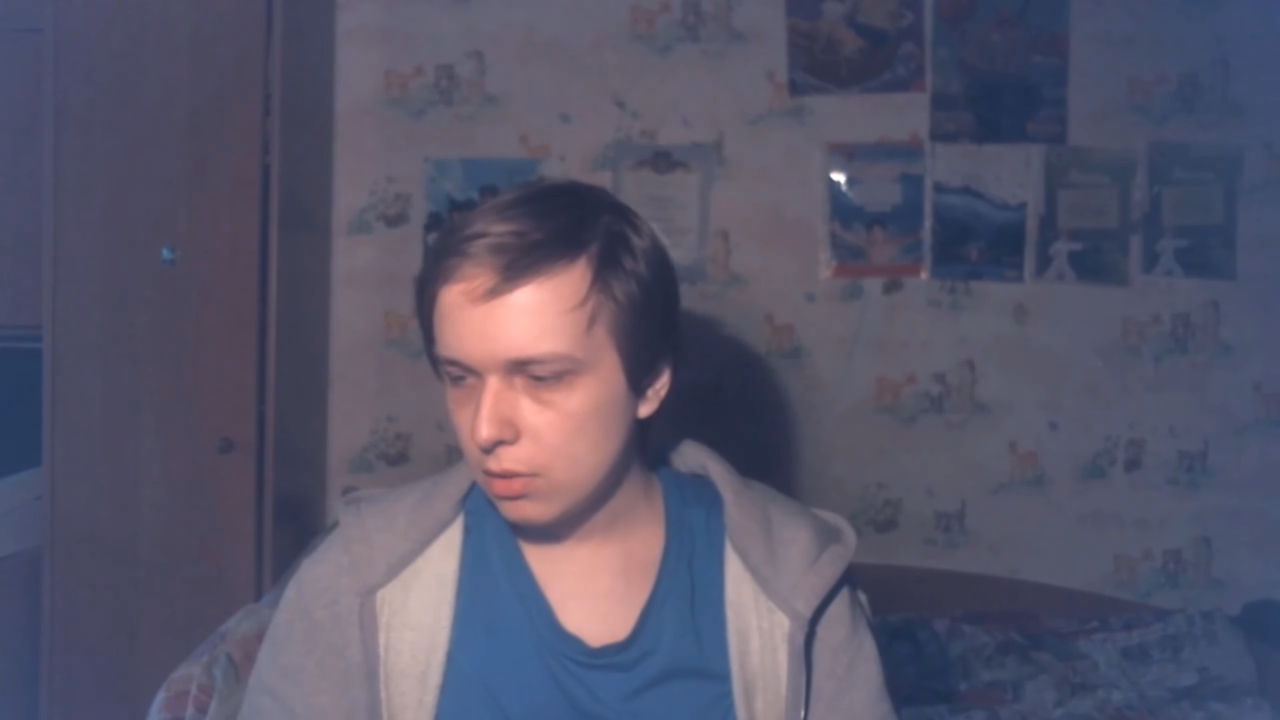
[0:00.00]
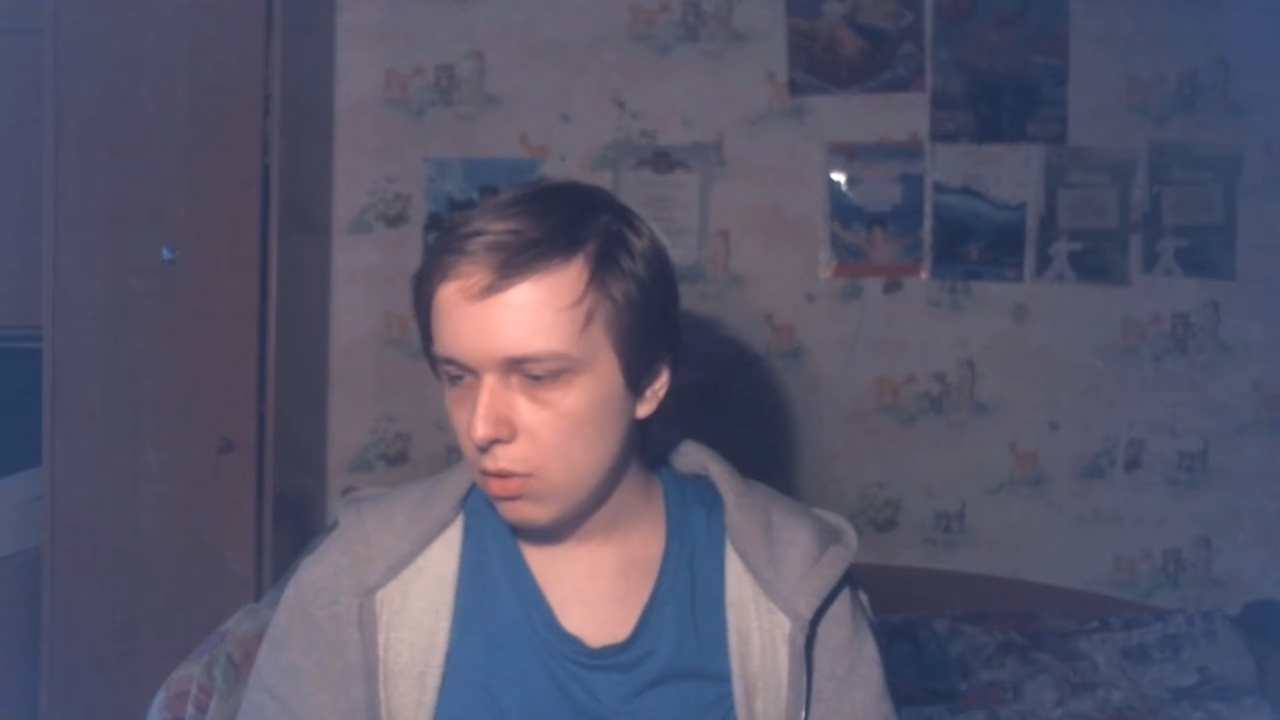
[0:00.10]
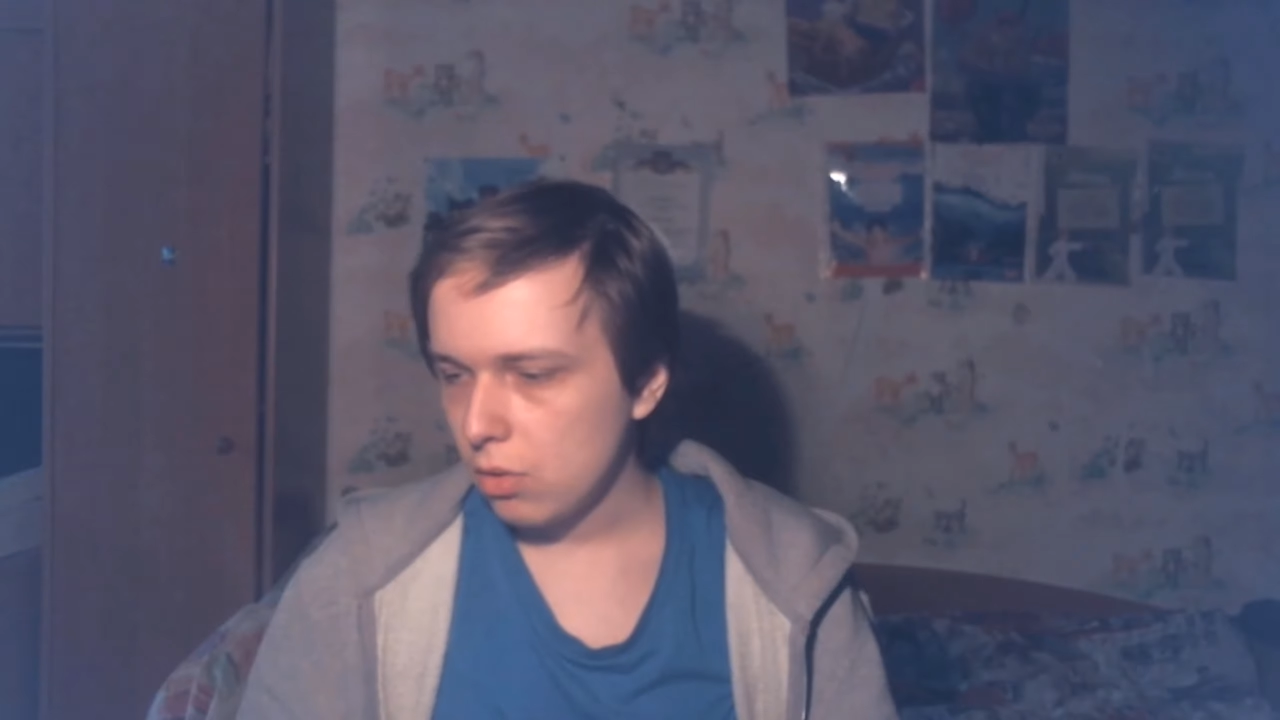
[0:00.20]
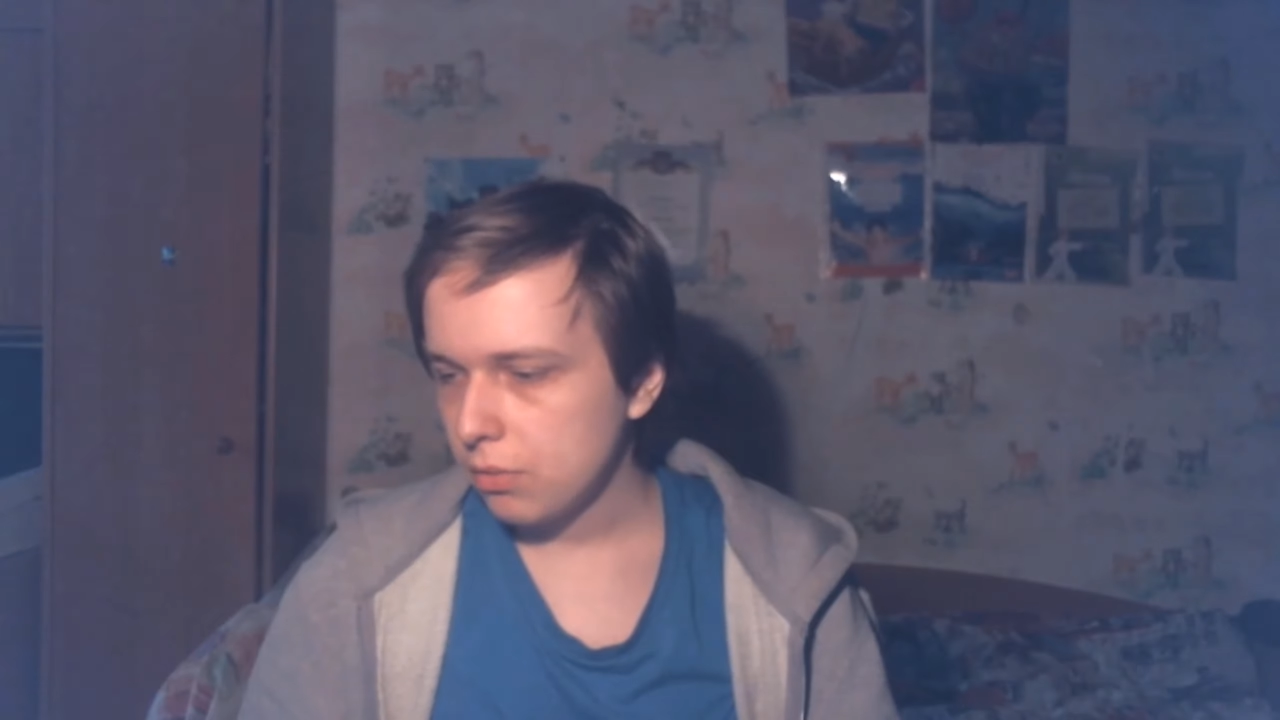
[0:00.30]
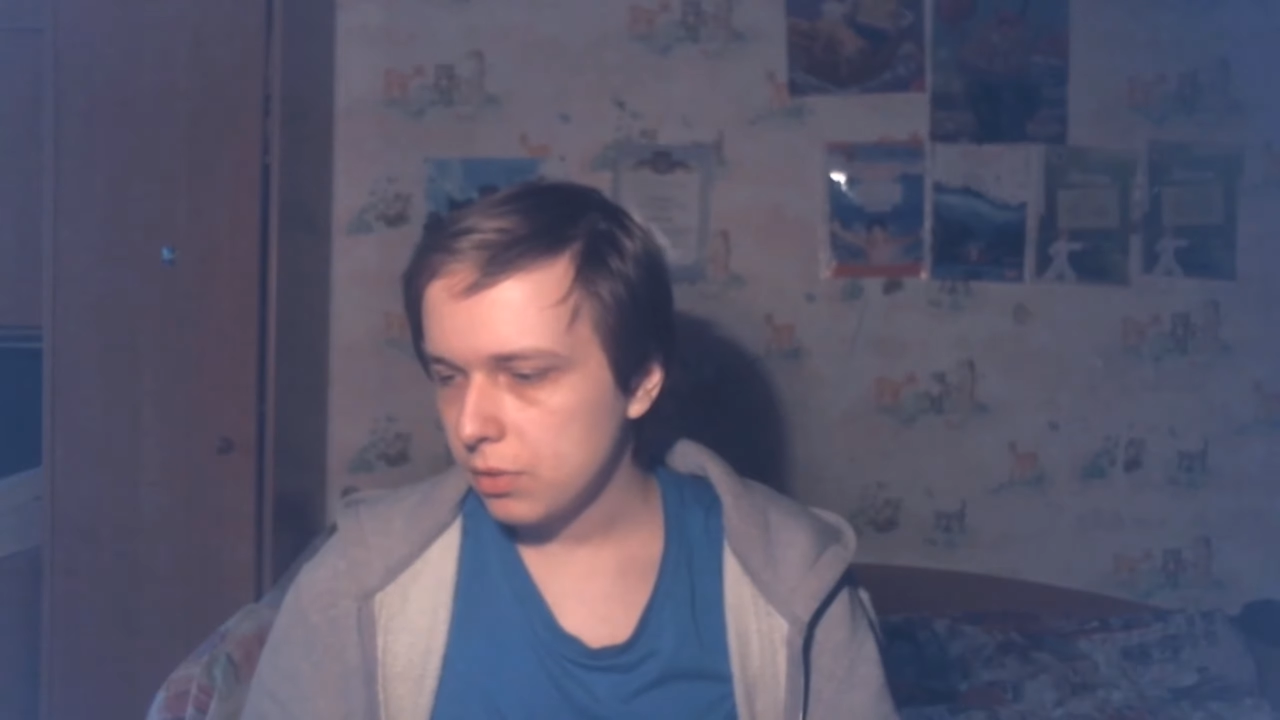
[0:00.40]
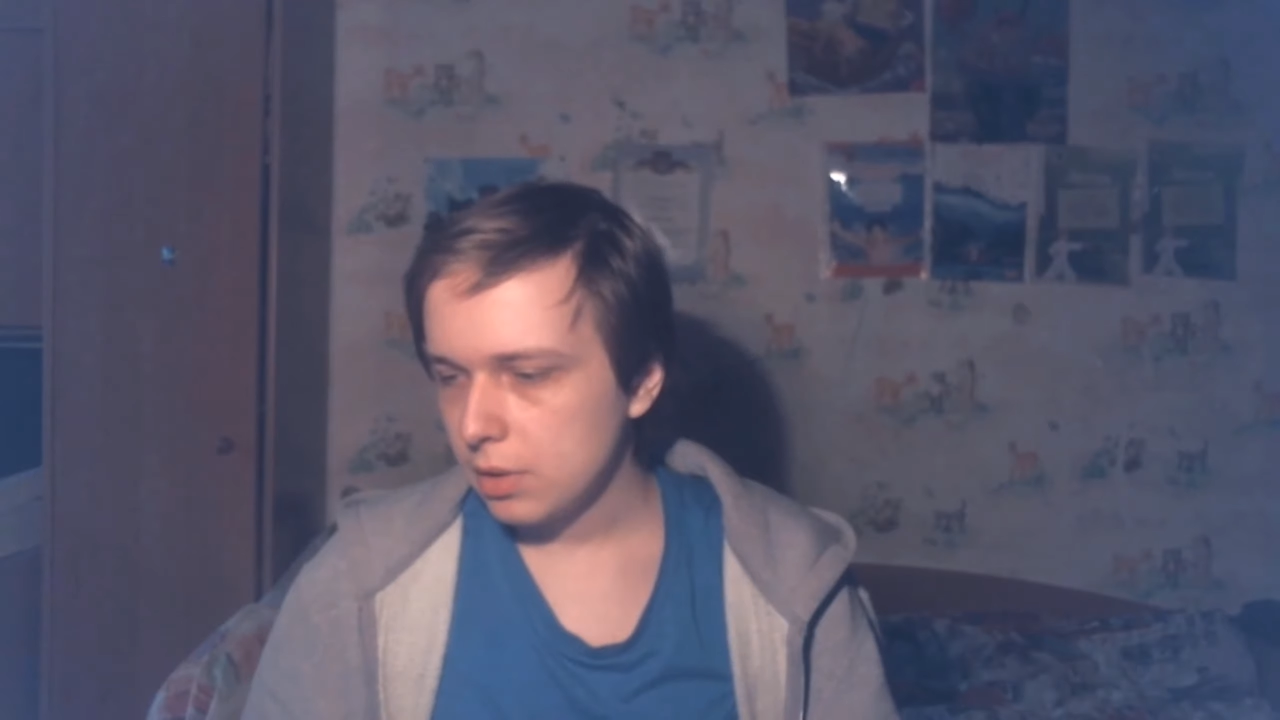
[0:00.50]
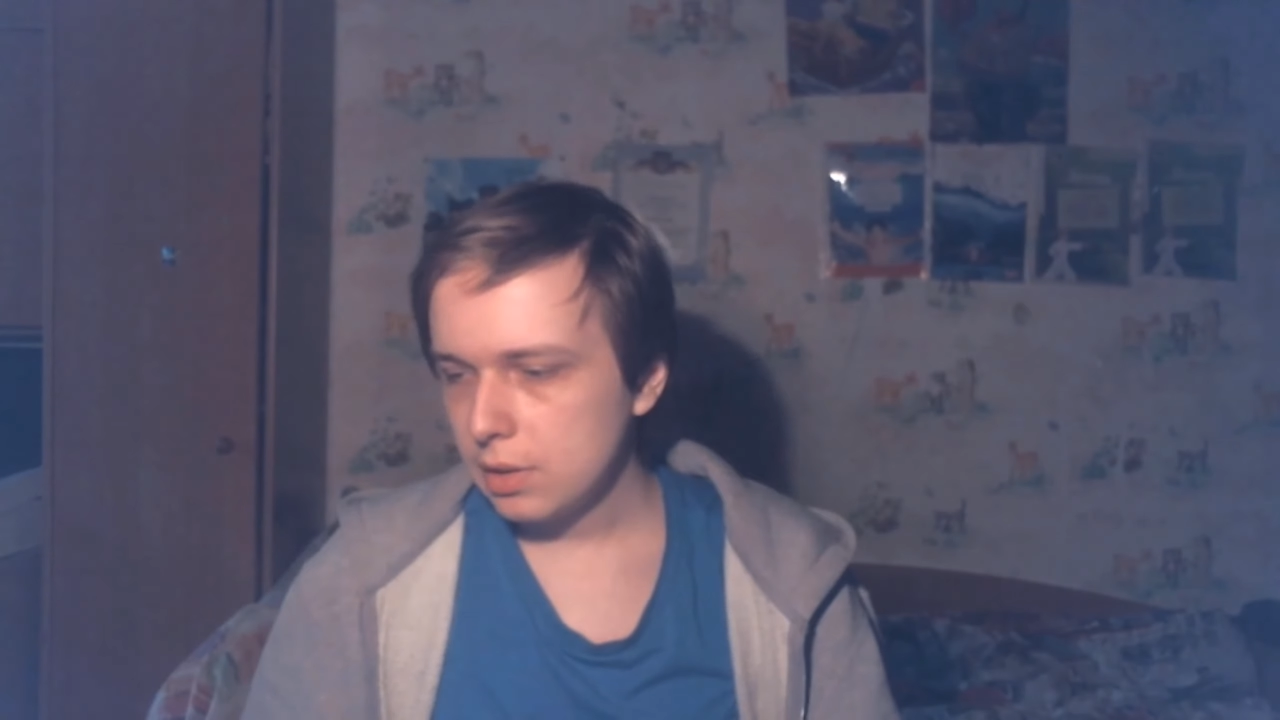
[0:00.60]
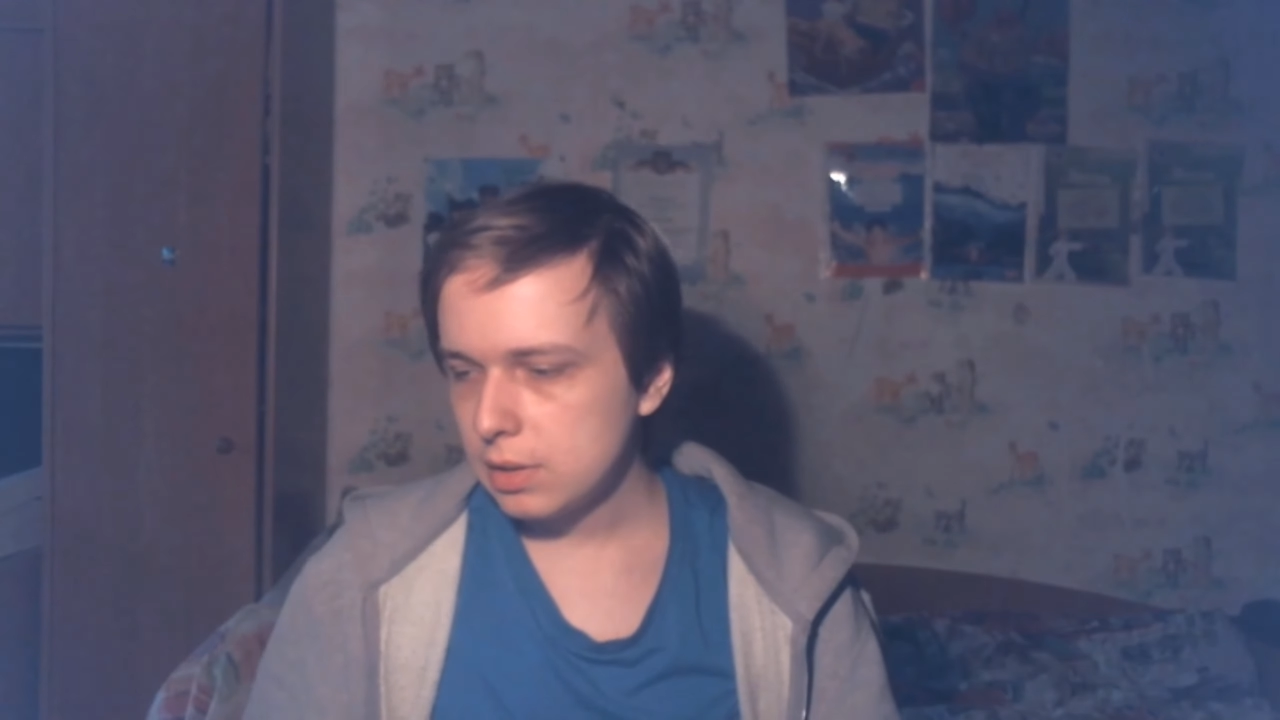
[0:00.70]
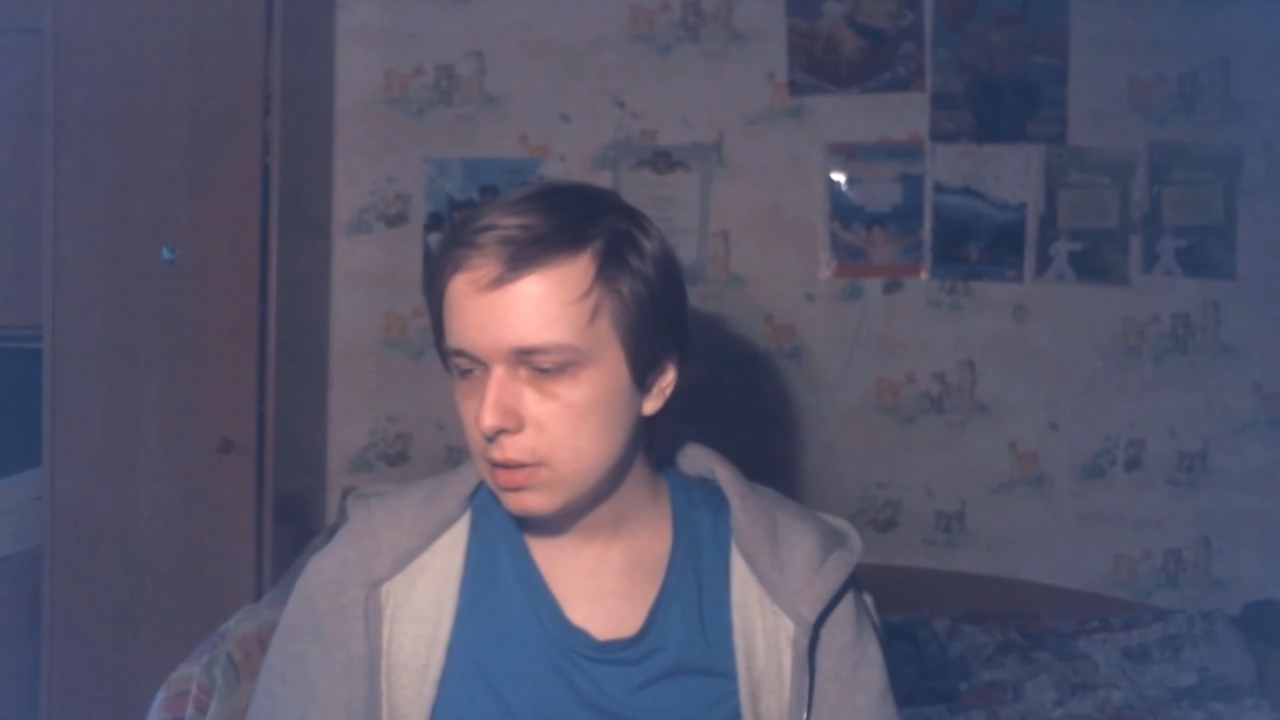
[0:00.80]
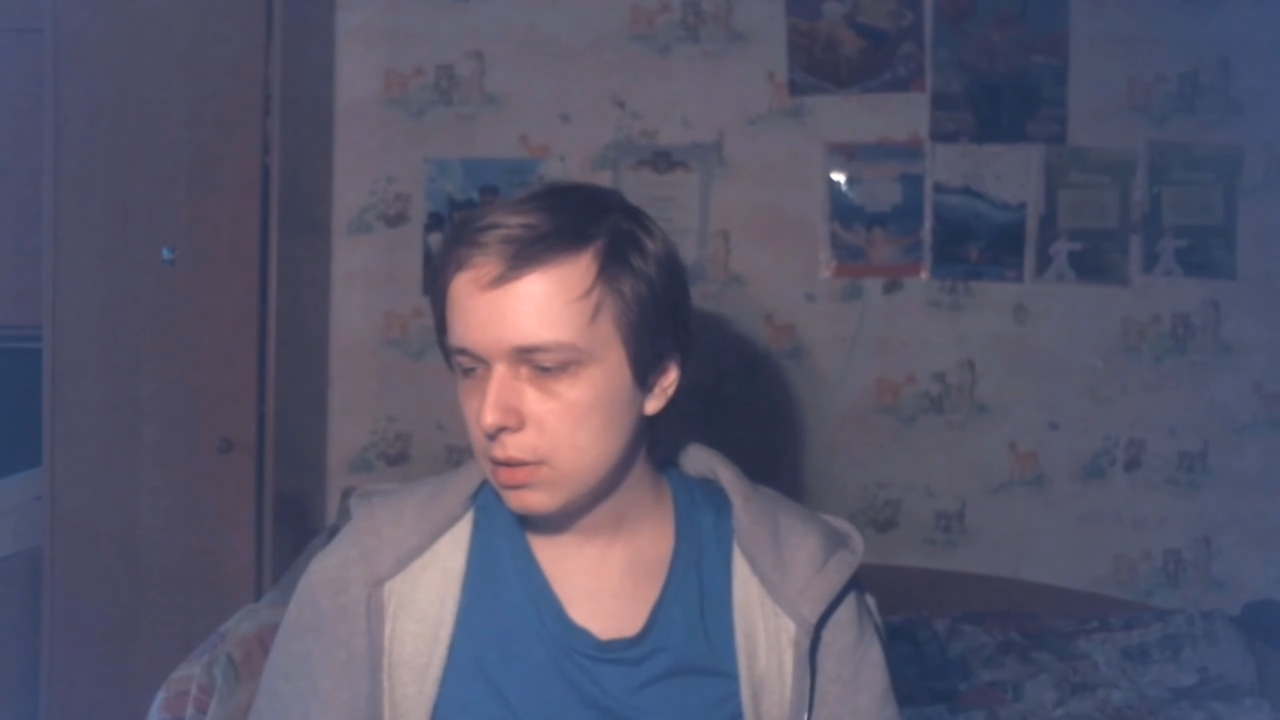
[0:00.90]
all of this